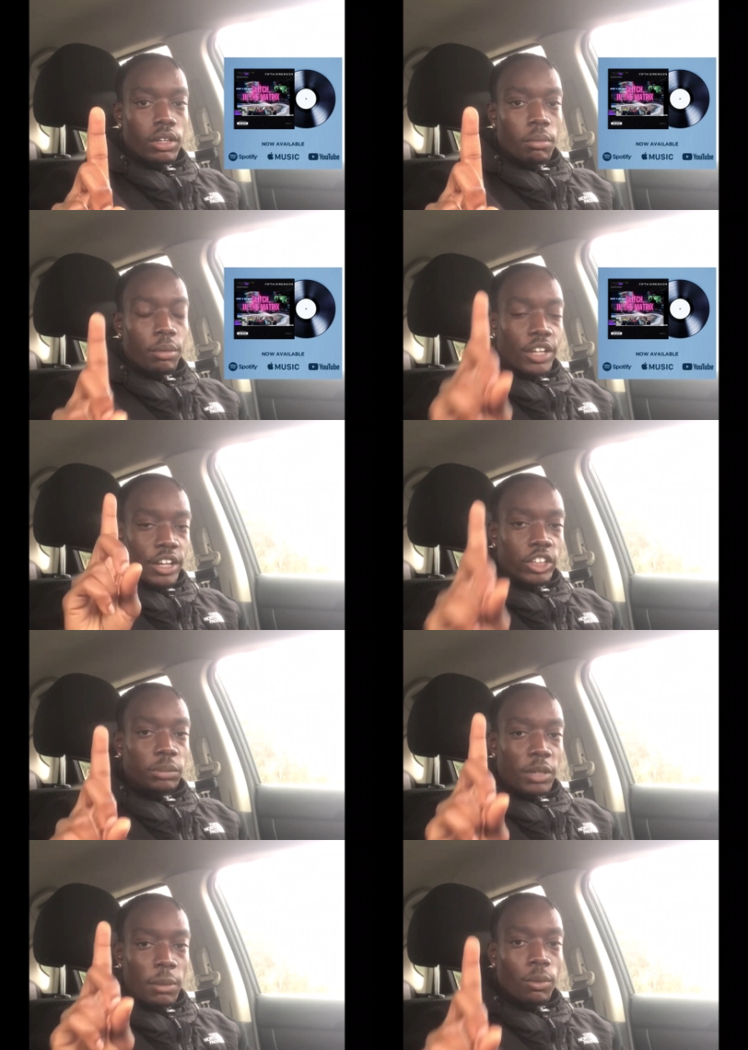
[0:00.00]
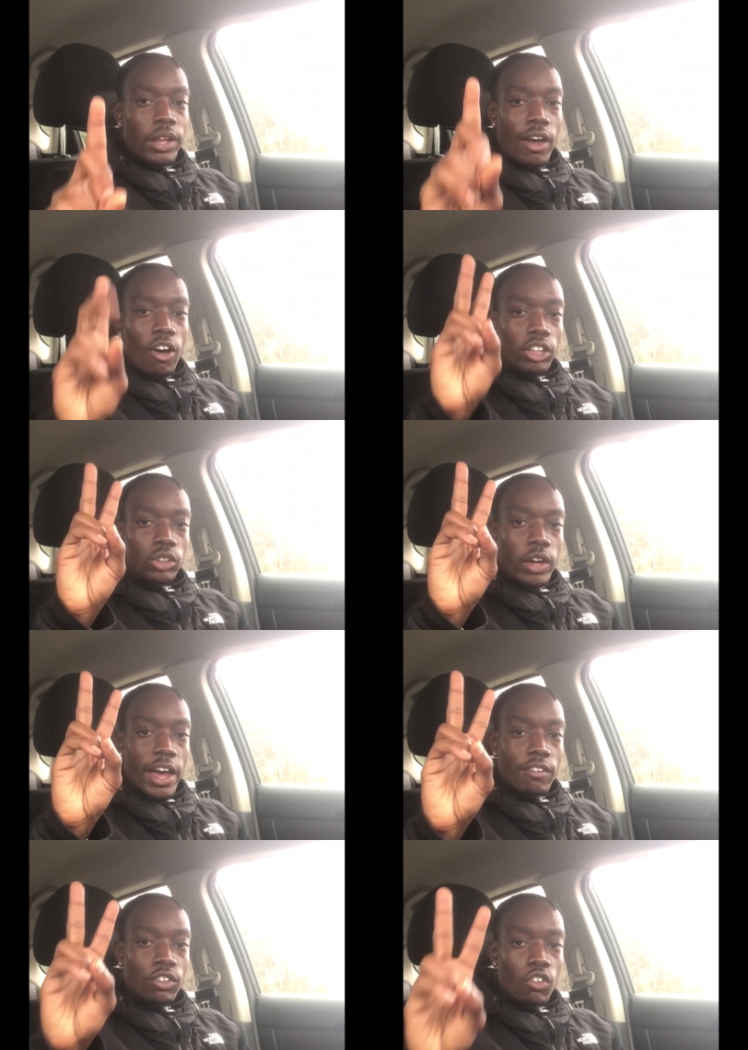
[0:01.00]
but then there's people that also
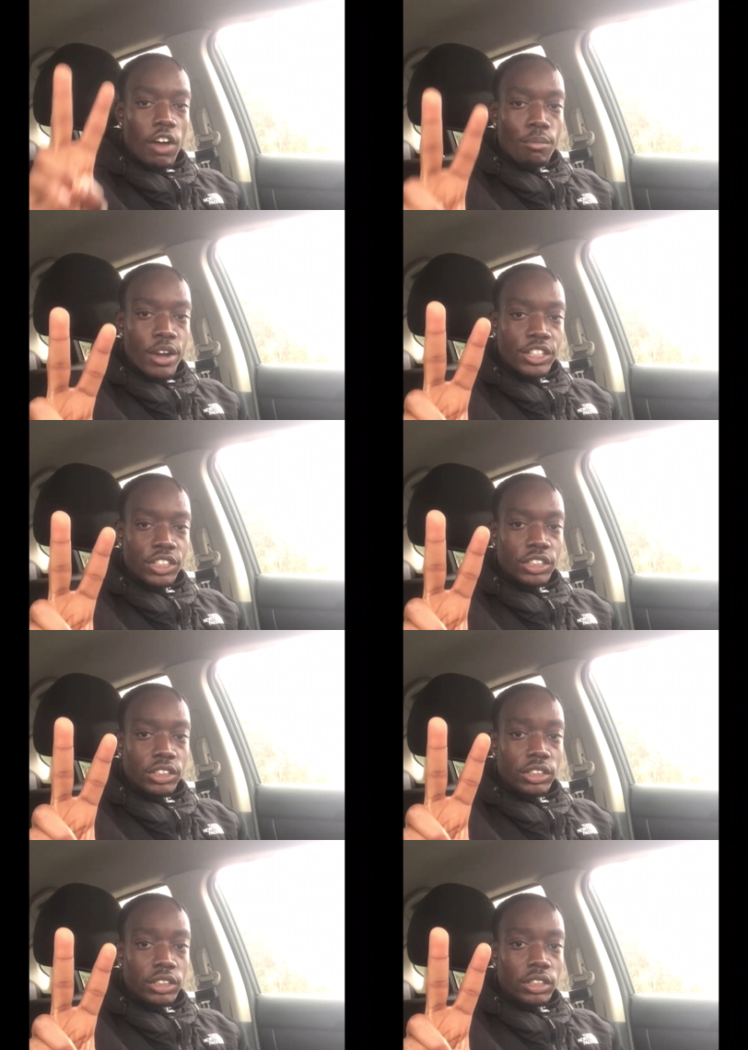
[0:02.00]
have low vibrations